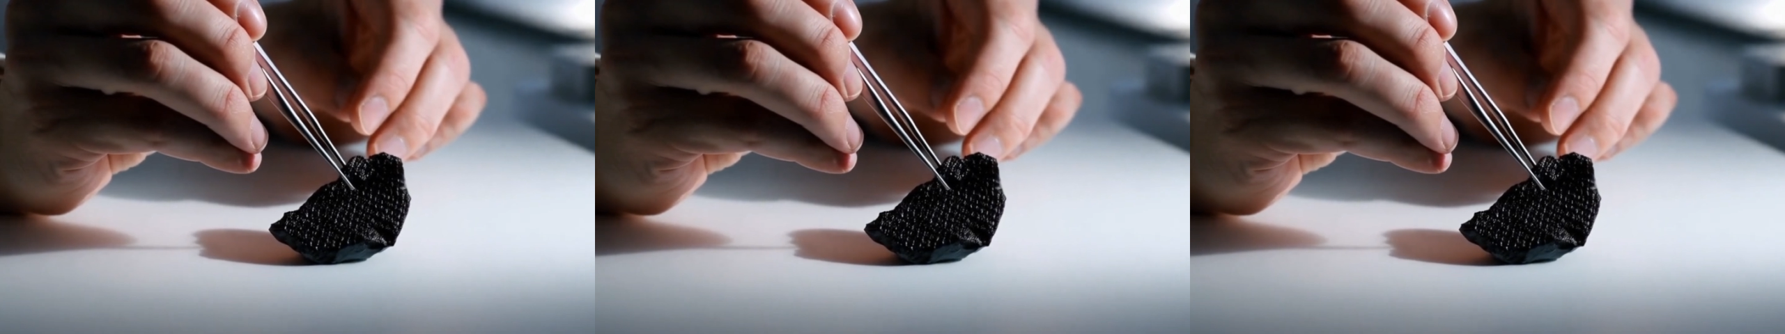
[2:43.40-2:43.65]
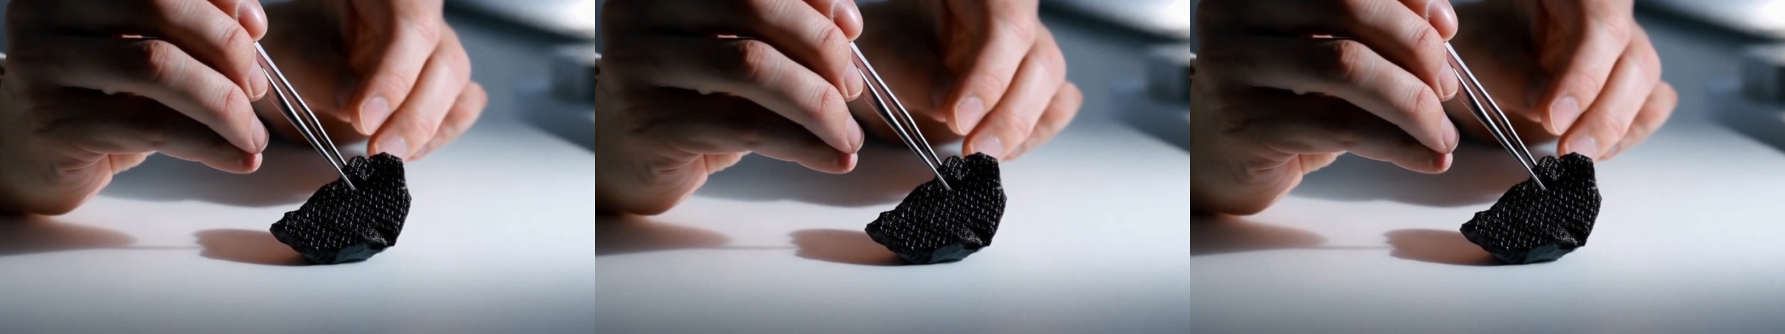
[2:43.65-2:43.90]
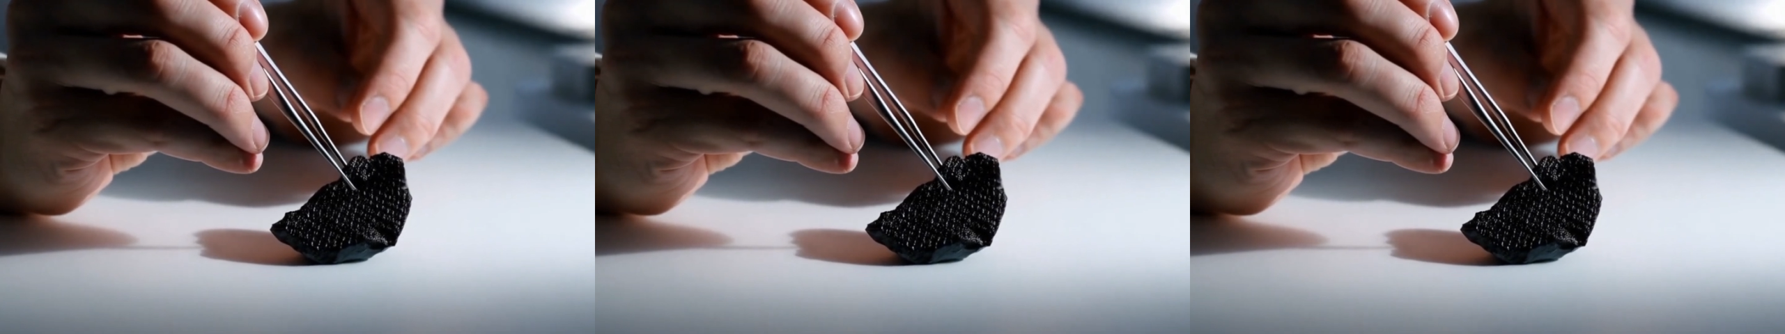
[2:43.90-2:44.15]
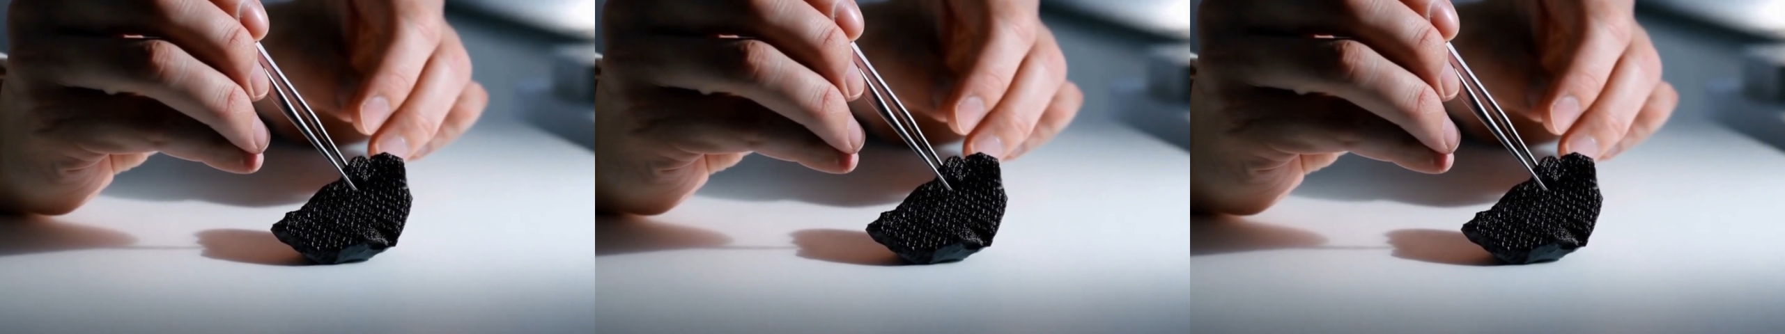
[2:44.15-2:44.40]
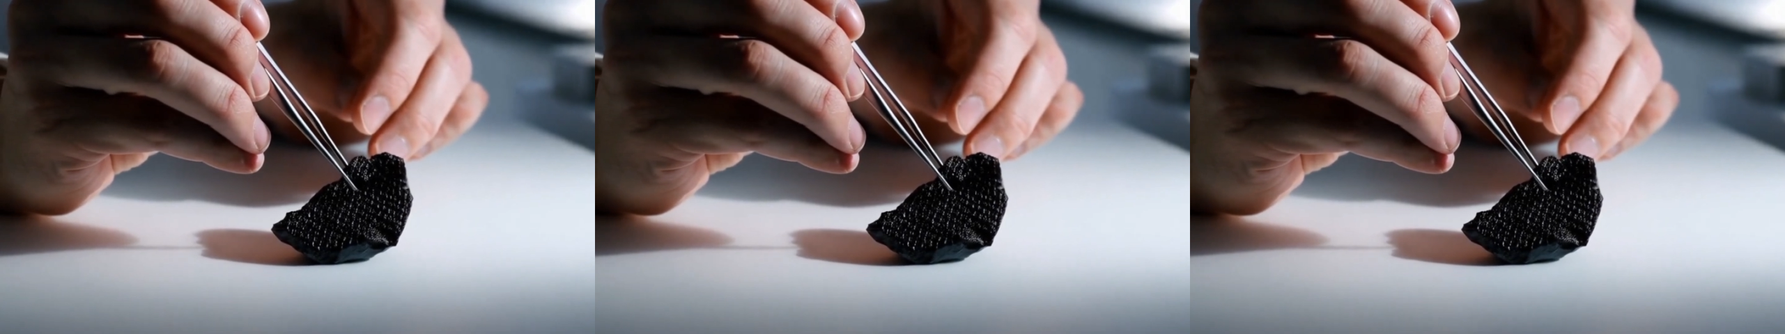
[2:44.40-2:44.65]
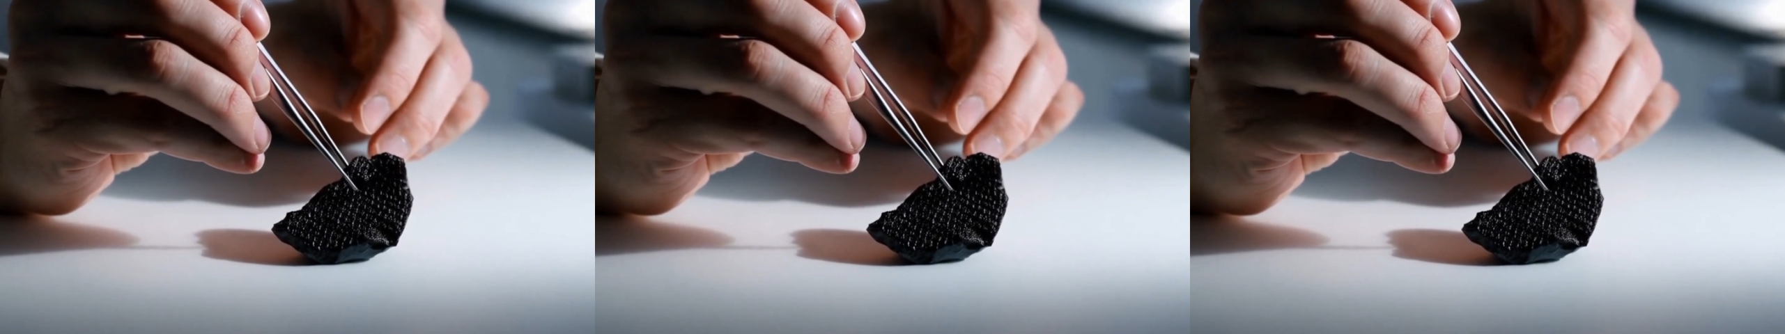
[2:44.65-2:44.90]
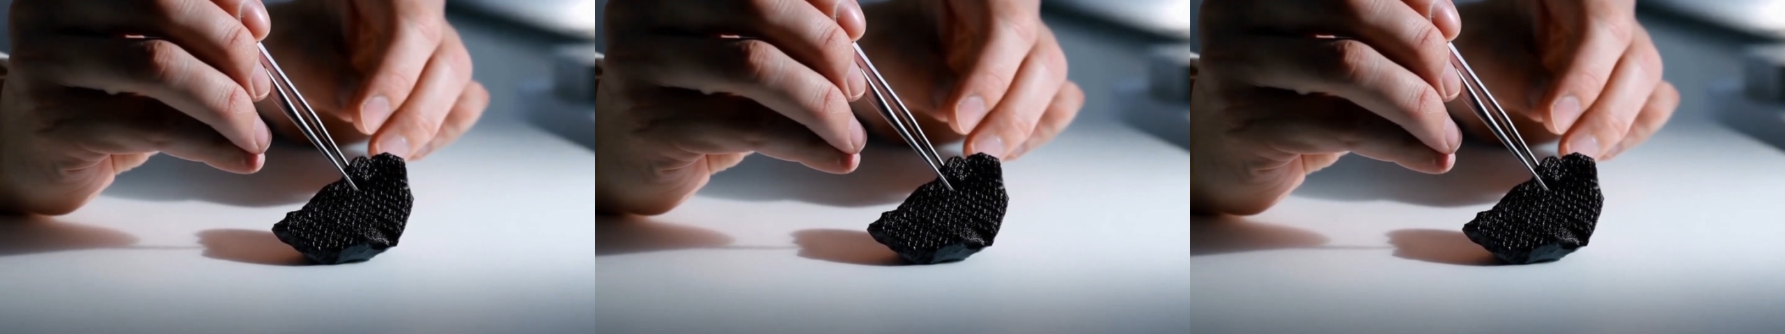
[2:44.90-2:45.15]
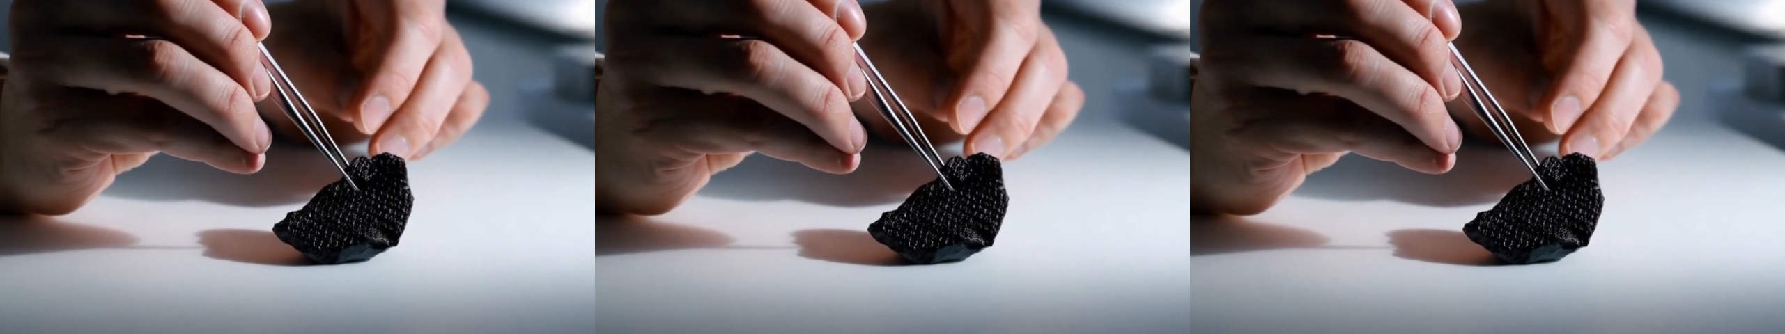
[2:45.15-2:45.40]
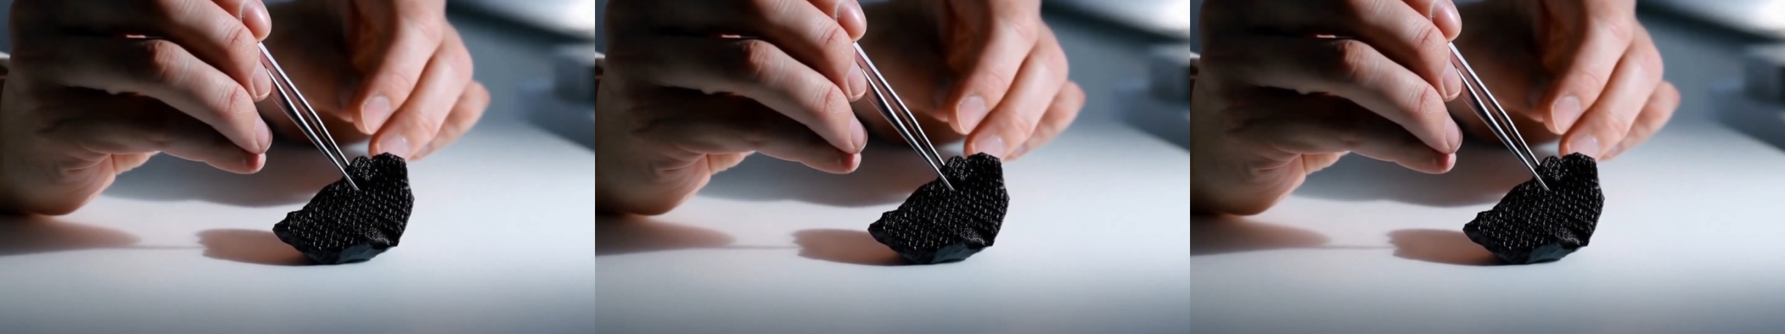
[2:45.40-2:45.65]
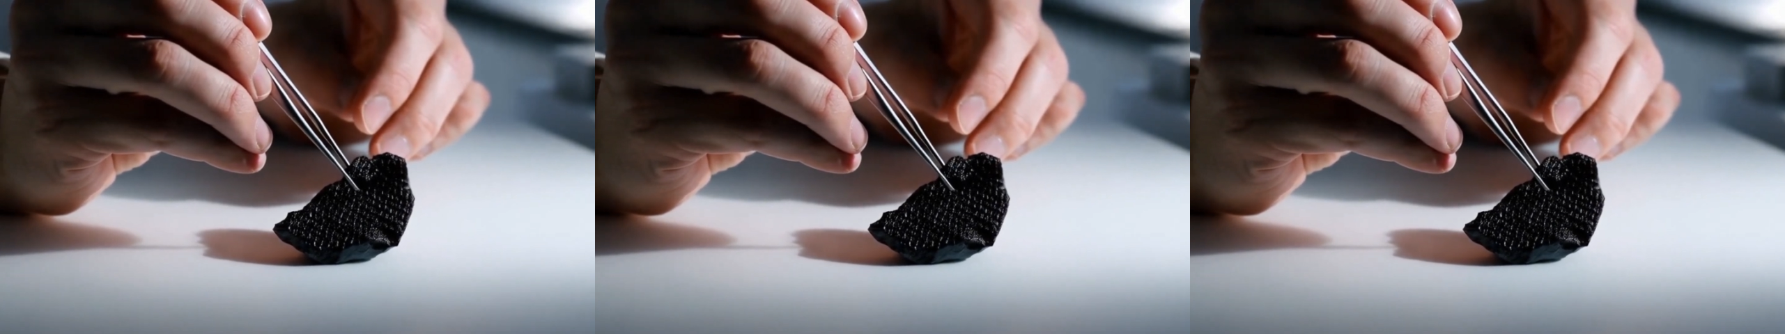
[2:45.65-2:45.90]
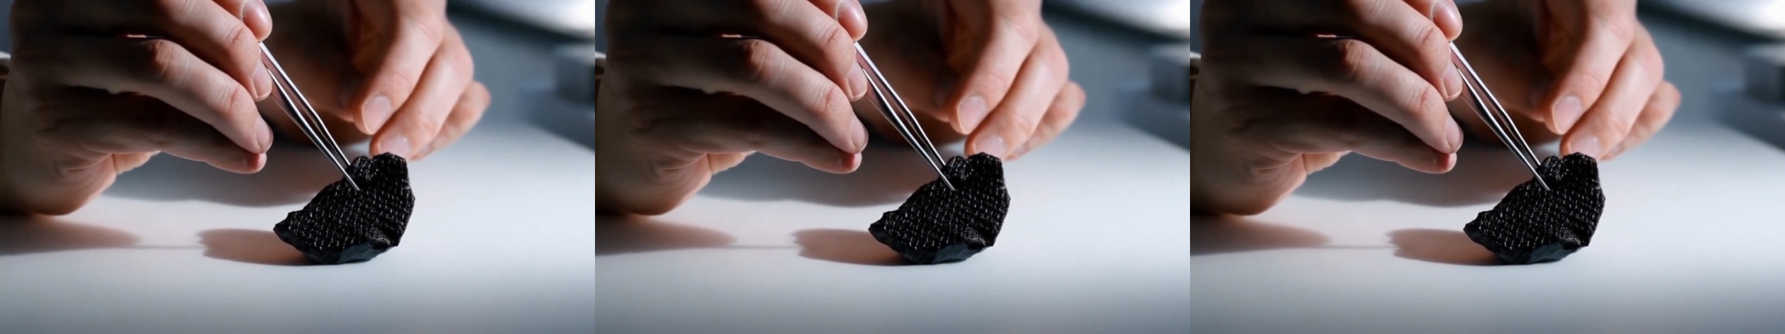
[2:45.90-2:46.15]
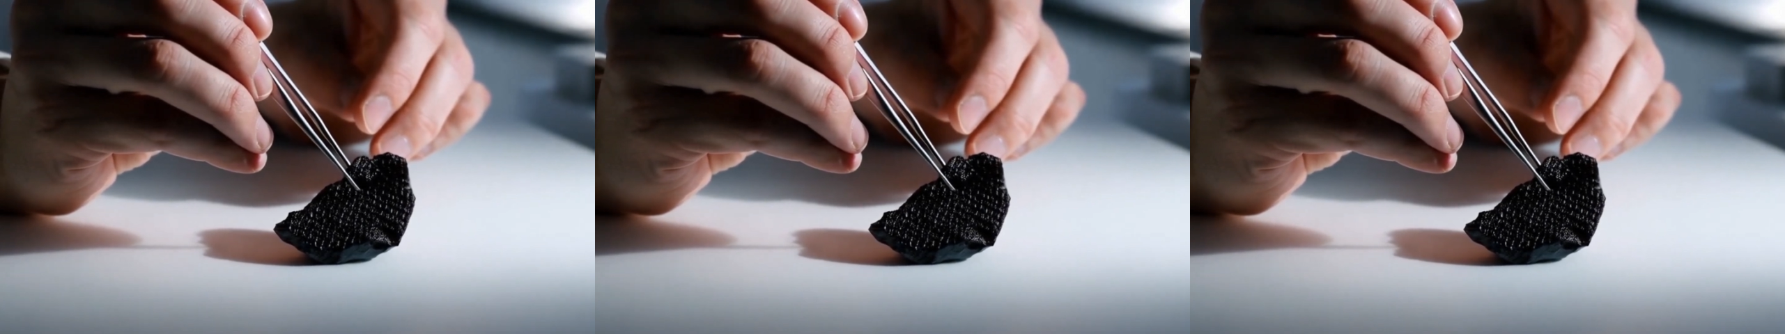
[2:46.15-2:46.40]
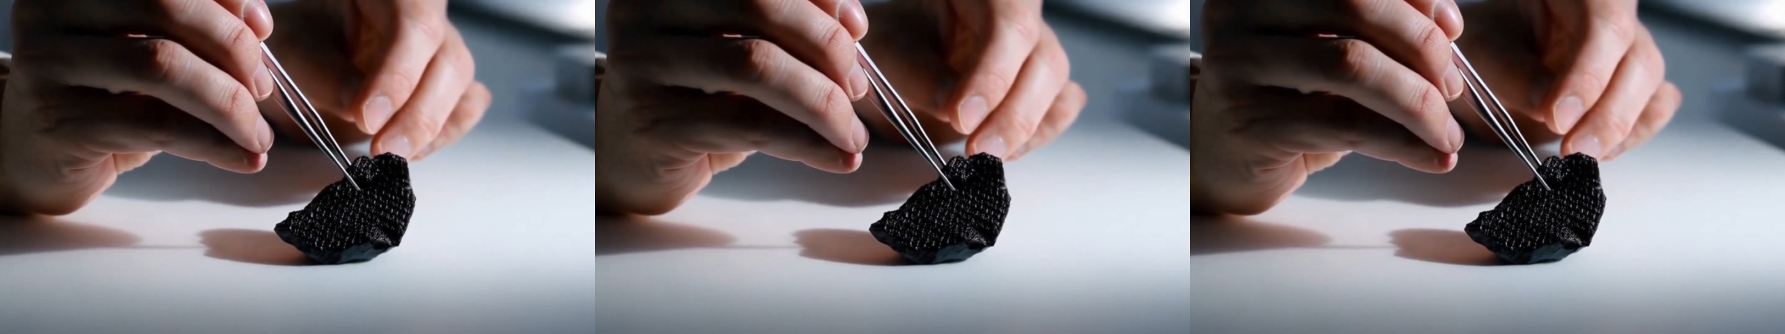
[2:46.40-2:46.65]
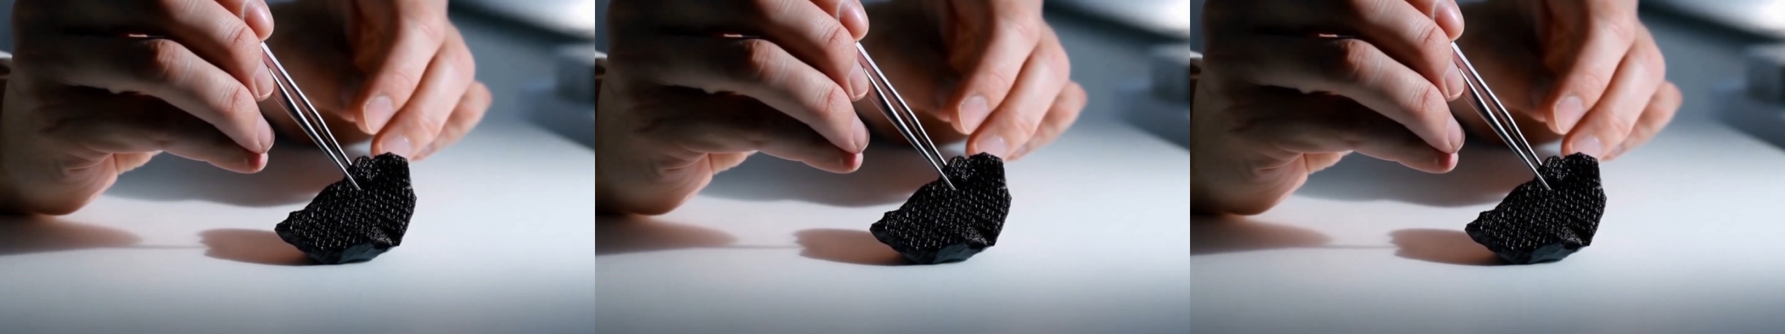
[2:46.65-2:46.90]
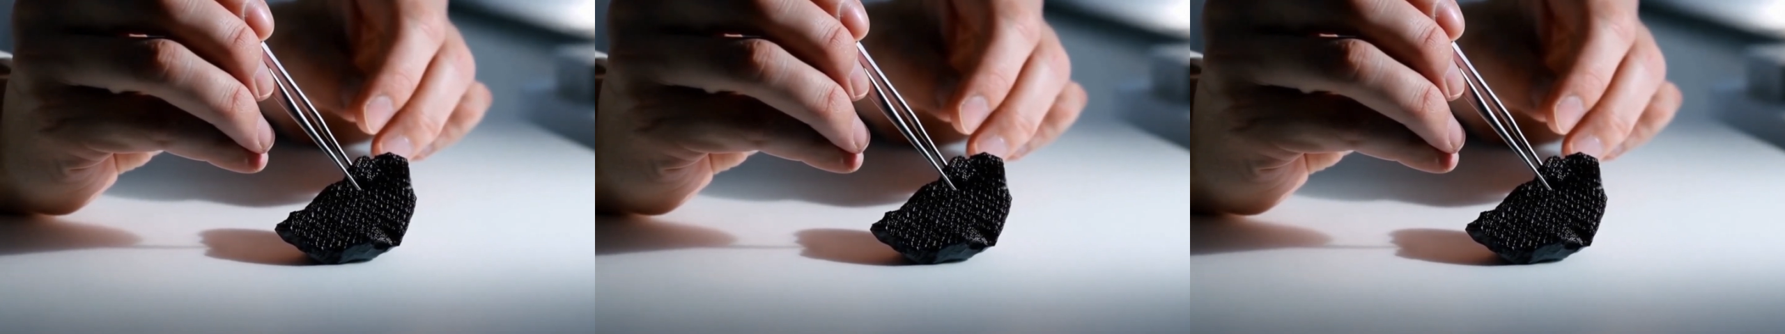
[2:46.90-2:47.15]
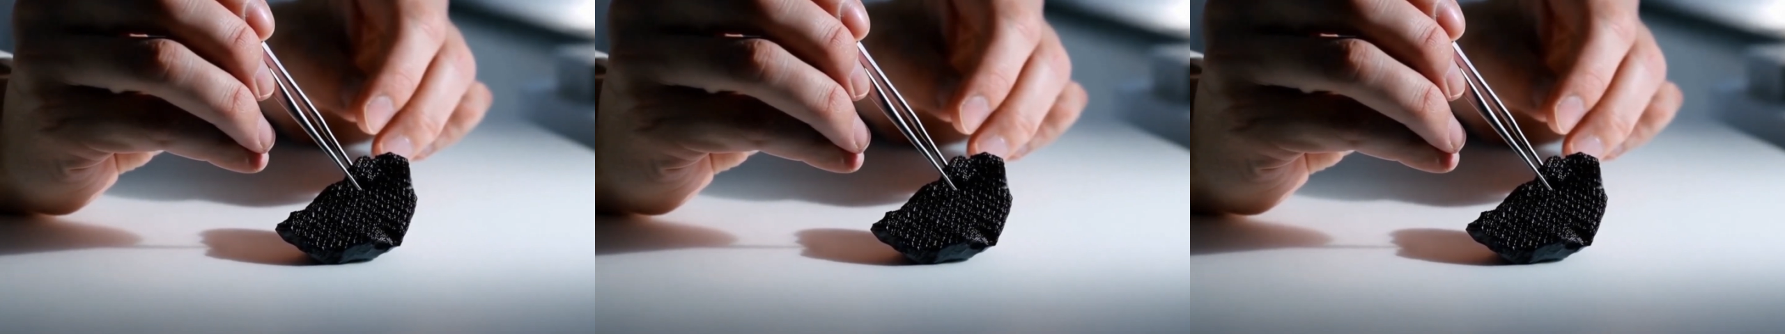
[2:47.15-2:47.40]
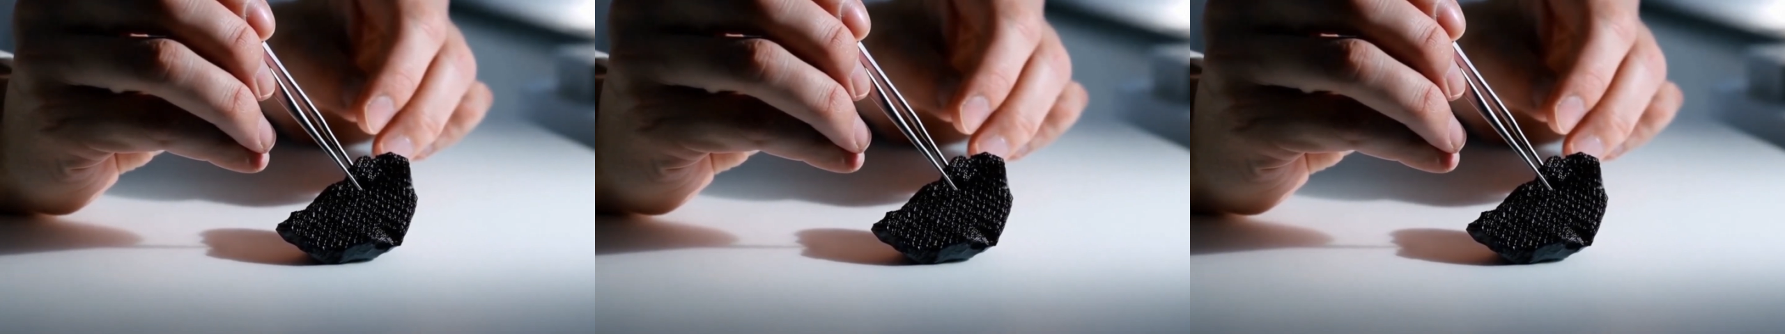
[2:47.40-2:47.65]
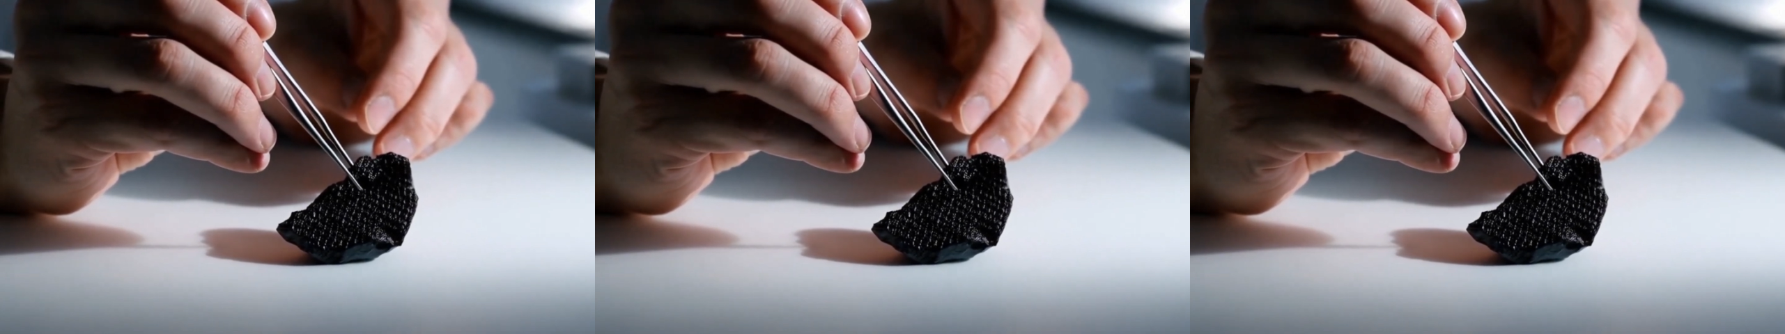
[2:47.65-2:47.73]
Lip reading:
[unreadable: no face in view]